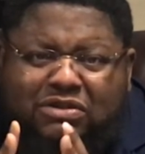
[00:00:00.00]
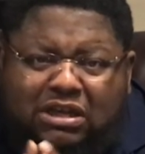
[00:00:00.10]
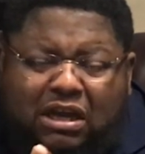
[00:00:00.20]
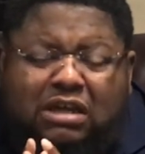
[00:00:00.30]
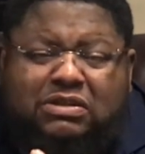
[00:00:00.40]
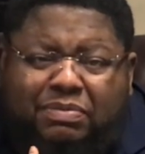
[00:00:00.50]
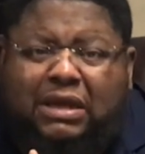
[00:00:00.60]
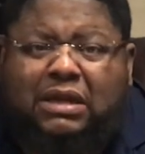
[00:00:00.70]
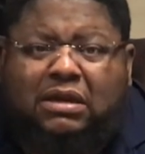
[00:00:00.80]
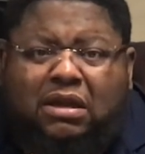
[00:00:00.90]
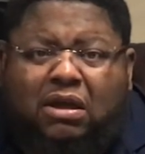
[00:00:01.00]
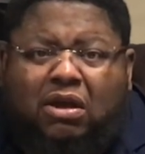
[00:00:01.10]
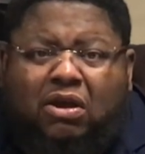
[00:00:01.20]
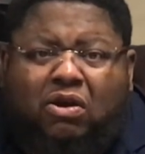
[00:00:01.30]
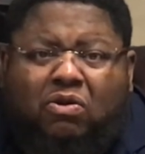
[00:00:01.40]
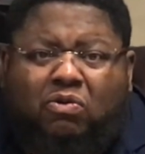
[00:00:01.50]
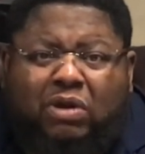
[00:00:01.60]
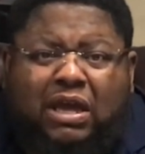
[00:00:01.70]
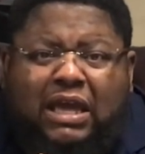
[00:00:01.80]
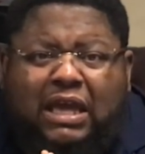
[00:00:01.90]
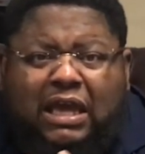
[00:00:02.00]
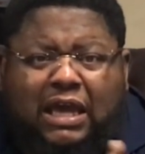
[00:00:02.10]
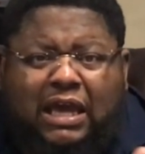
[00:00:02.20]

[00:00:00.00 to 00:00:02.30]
judgment. We,